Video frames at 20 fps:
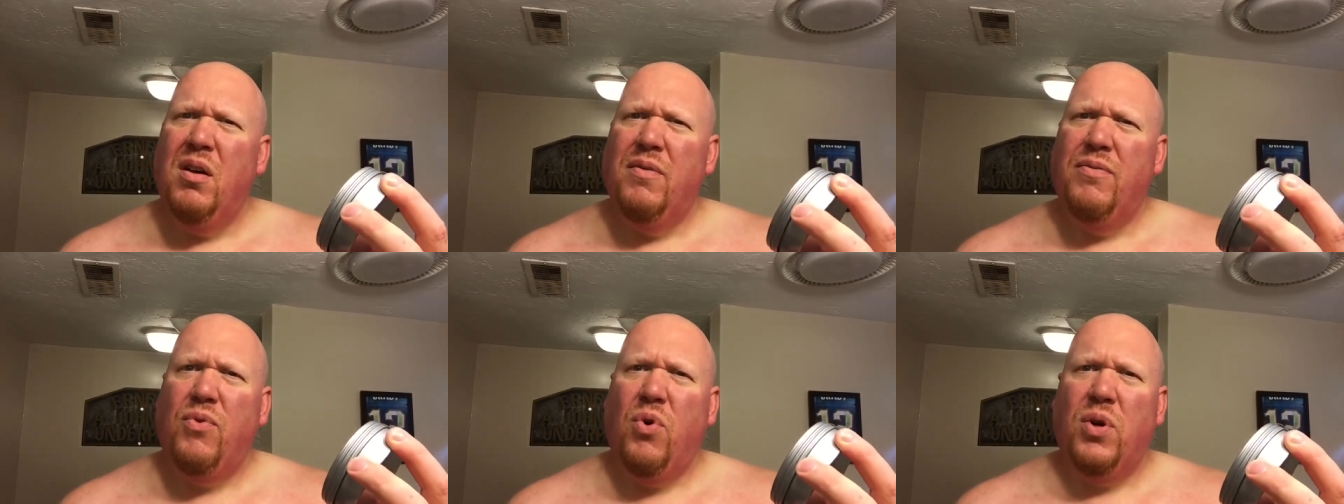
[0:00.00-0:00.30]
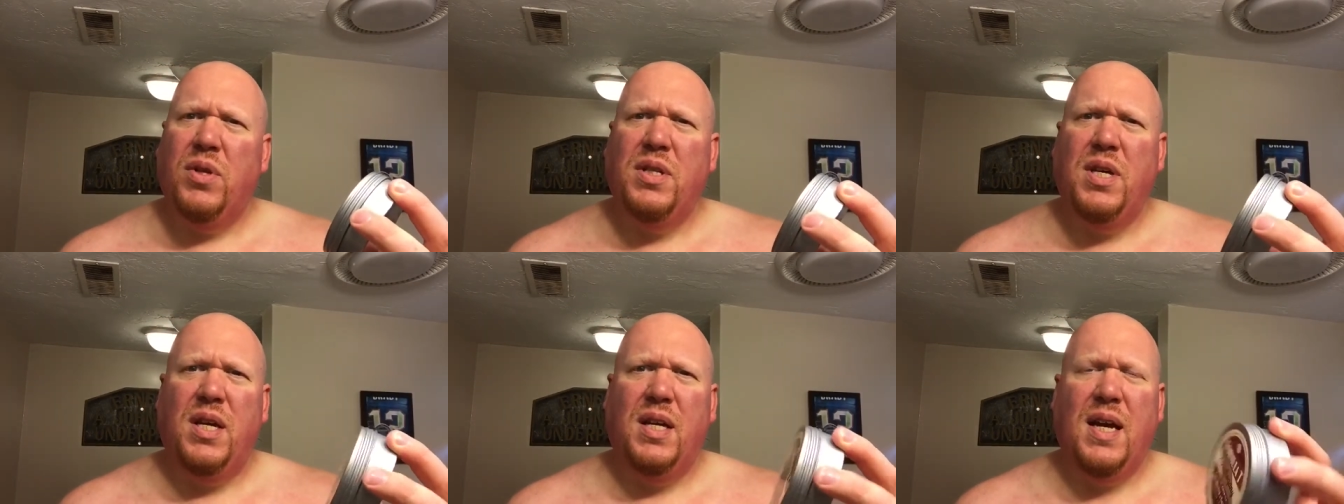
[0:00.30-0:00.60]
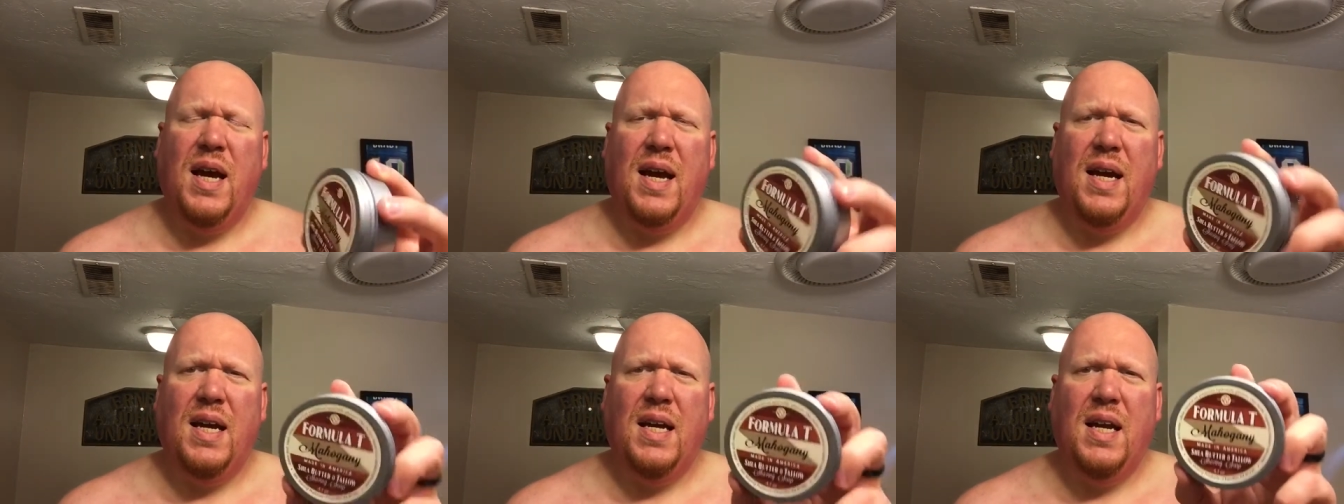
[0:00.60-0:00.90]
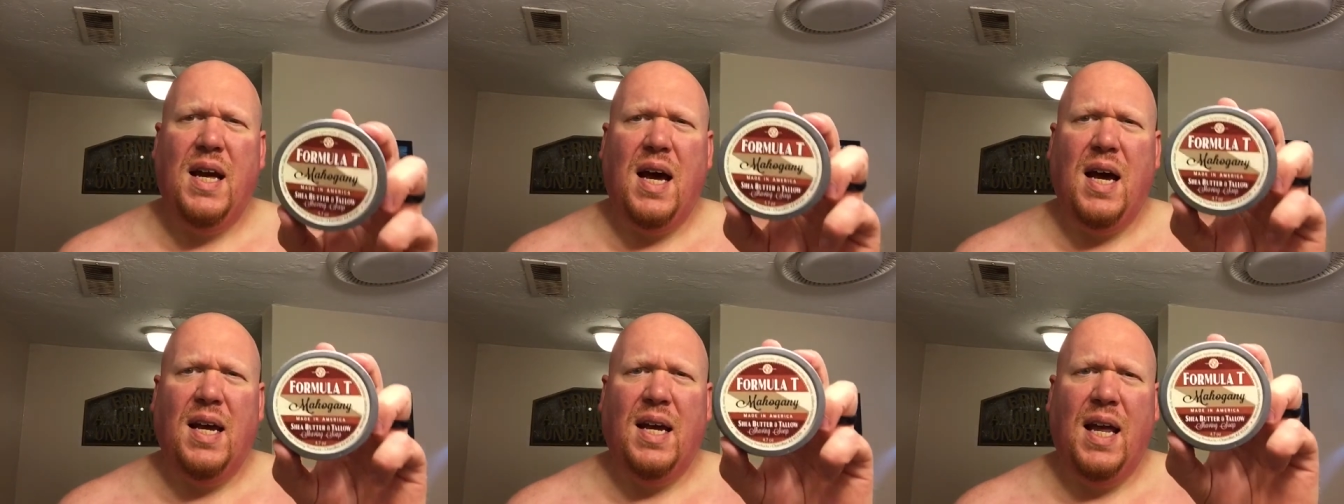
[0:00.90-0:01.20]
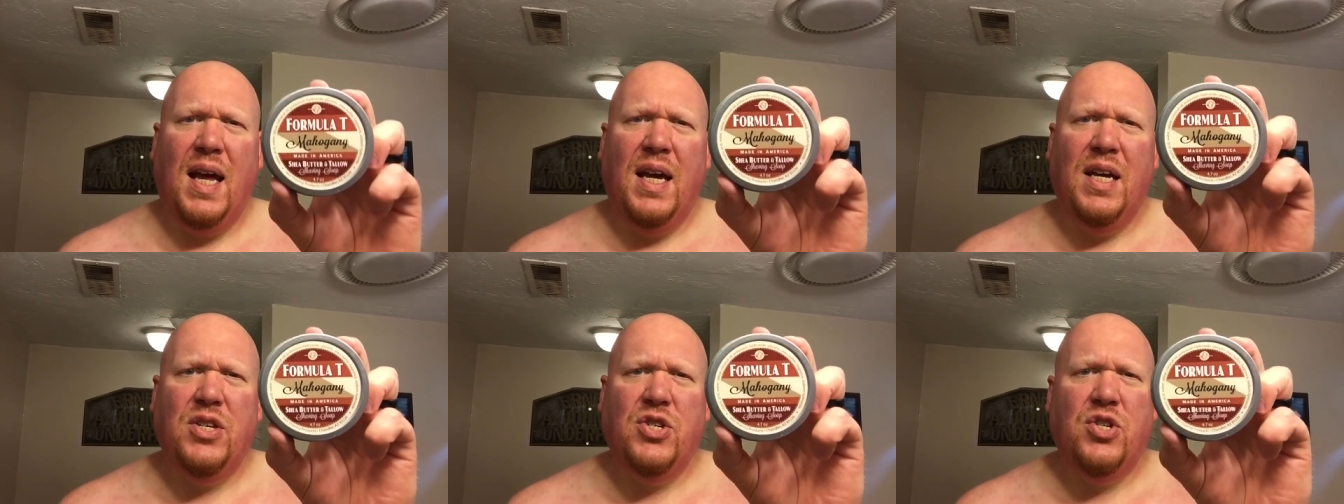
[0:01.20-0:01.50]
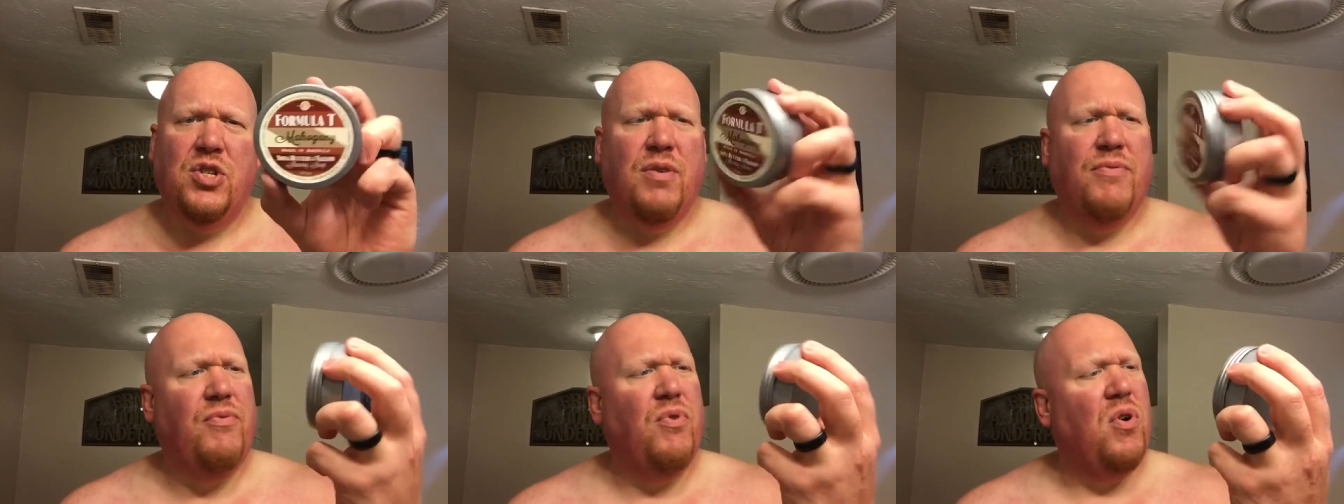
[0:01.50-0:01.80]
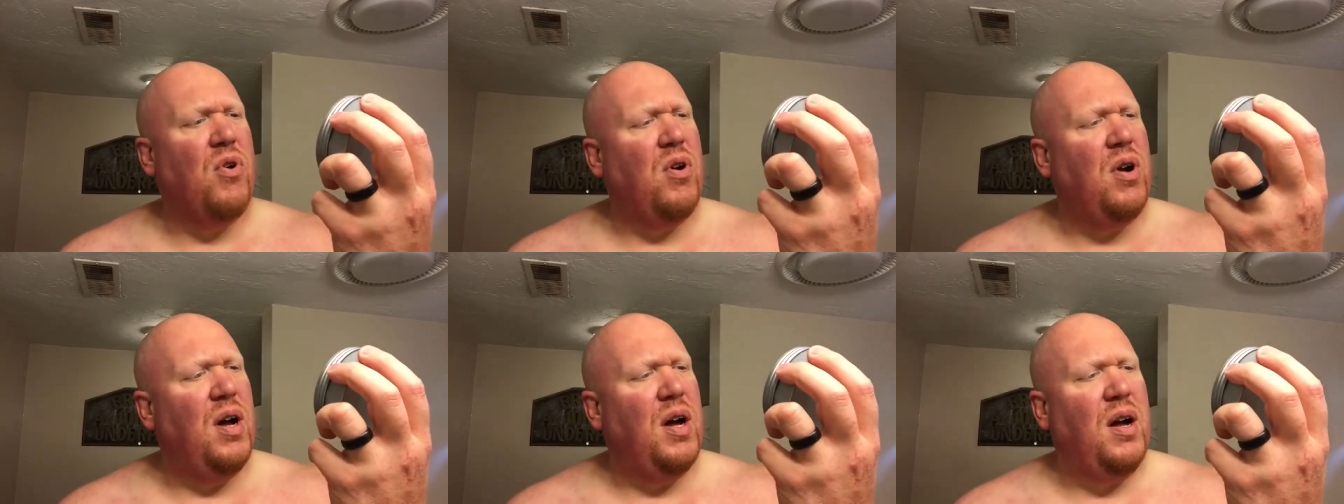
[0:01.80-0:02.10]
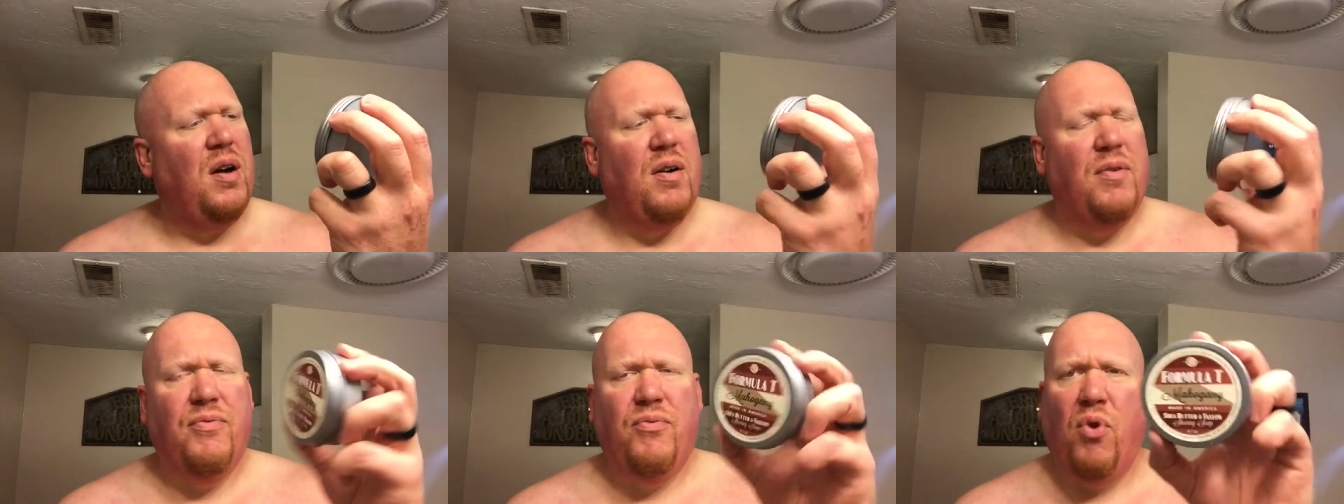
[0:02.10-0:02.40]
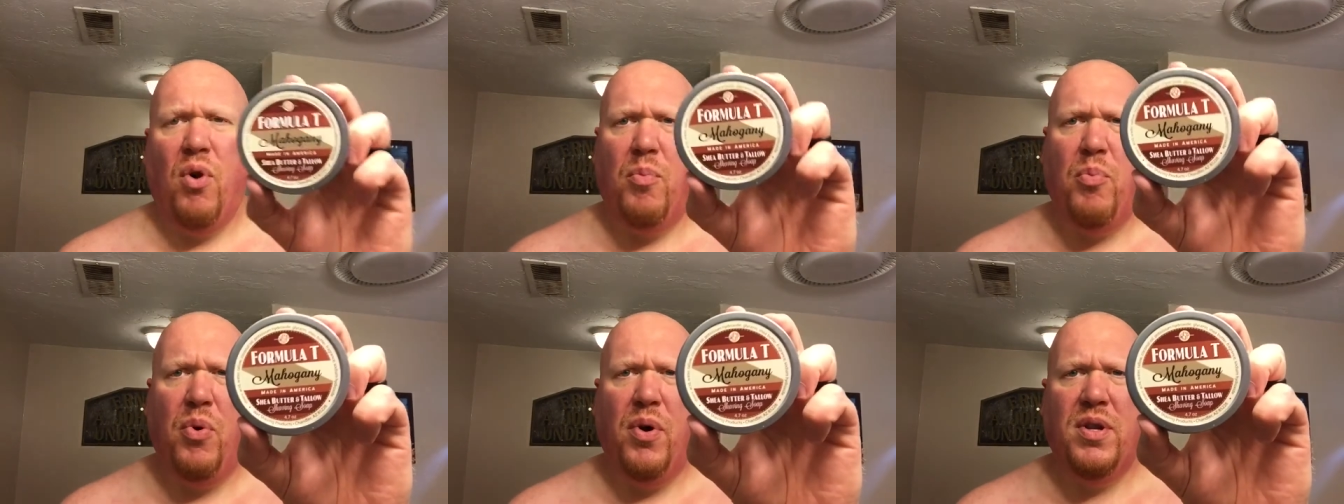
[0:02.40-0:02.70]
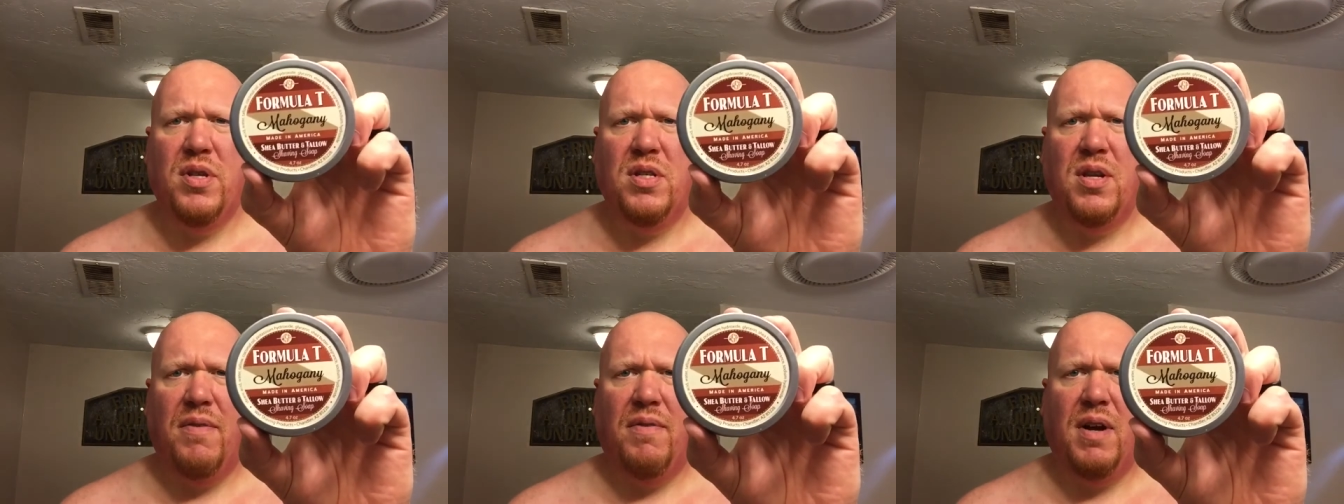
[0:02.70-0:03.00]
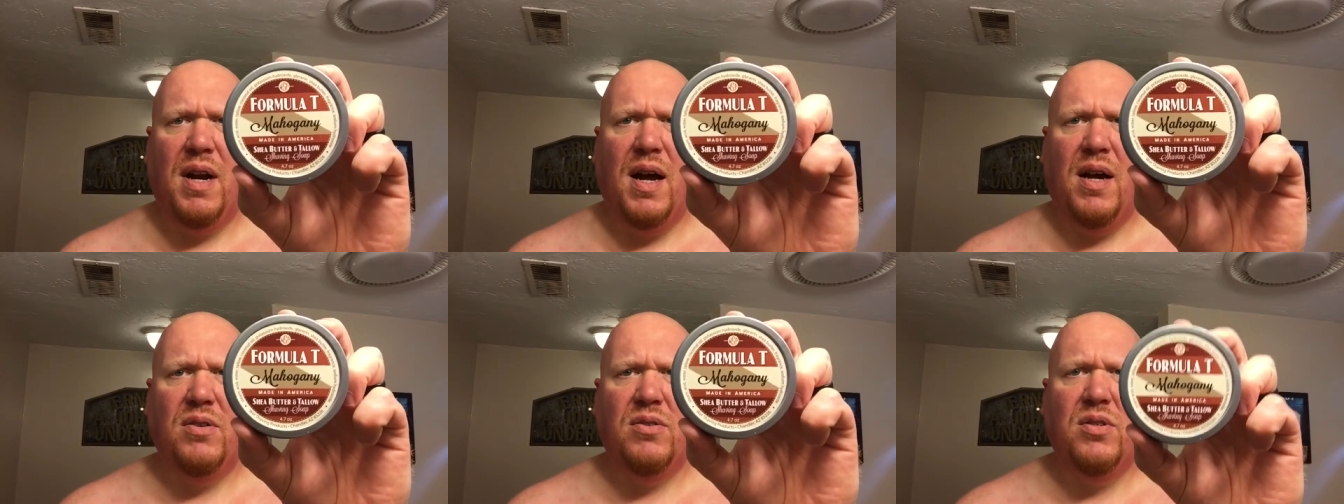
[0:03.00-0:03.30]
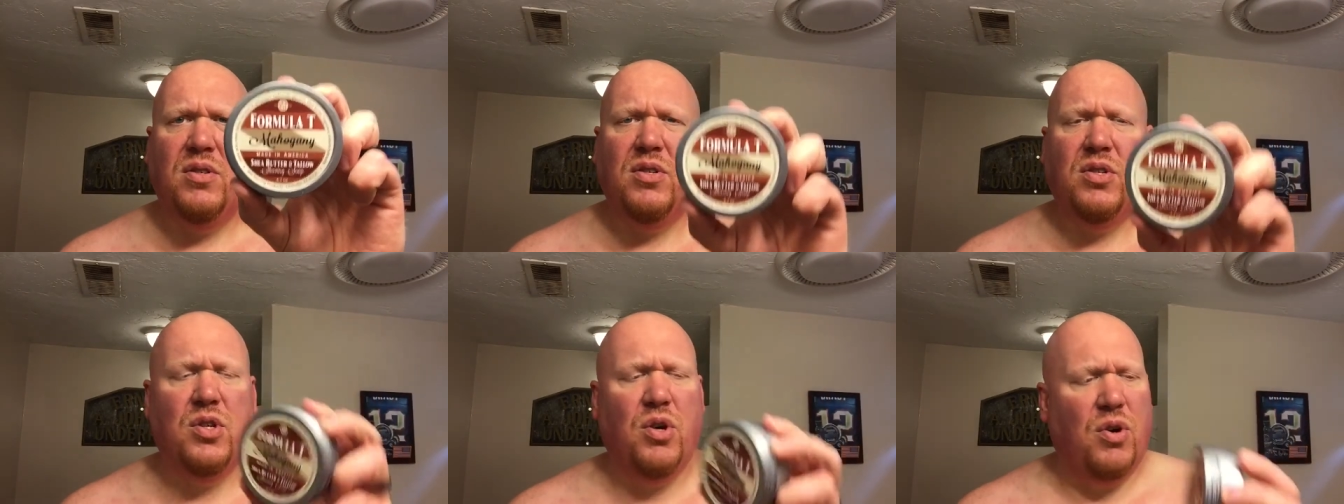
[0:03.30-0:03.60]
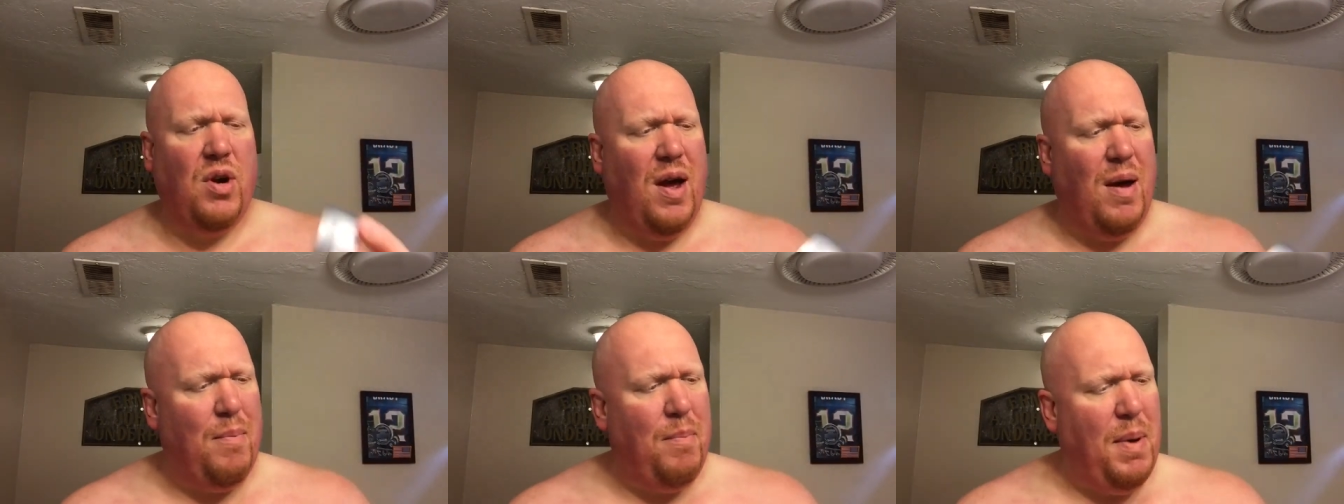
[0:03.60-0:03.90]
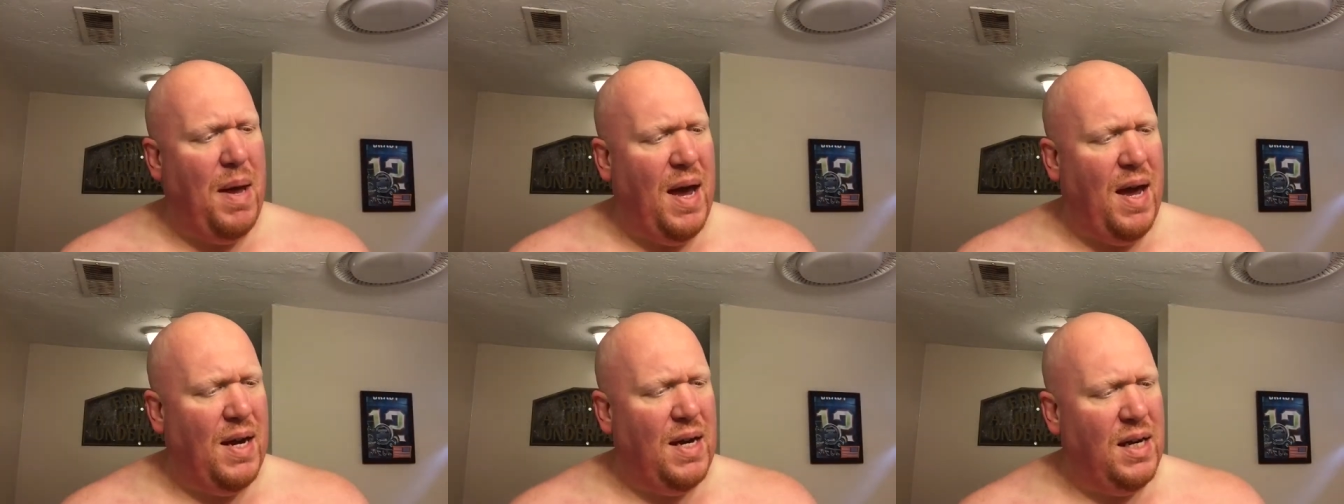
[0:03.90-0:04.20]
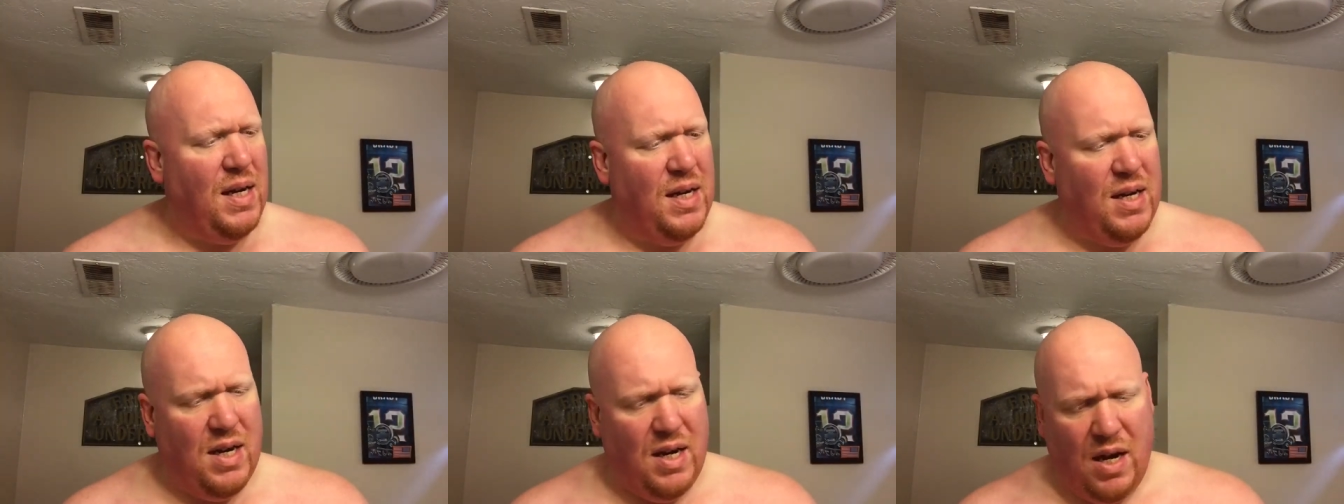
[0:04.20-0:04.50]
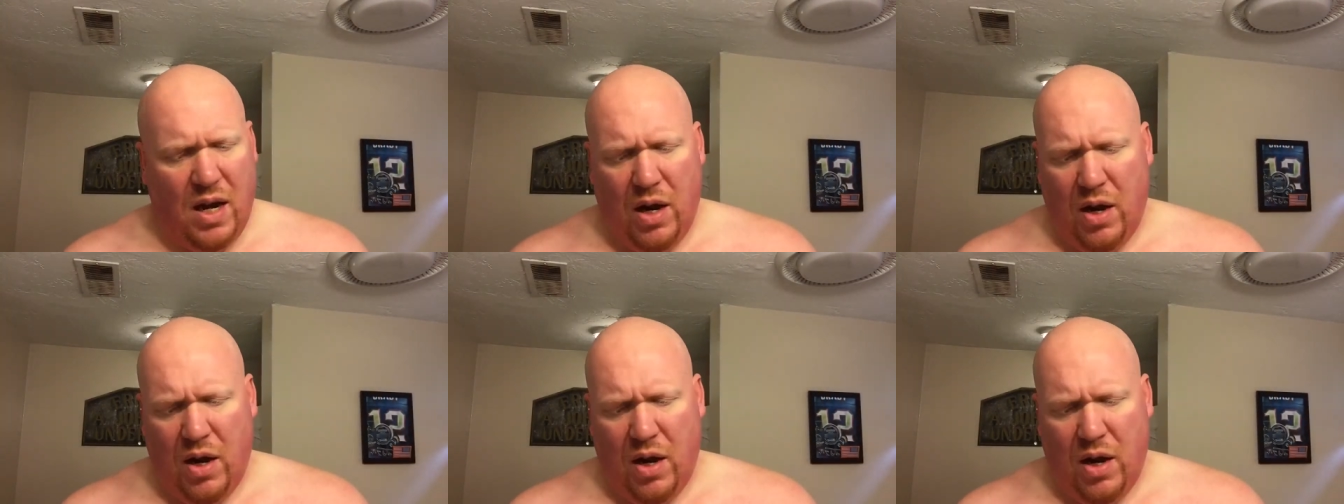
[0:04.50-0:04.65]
$14.99-ish for 4.7 ounces, so not bad, and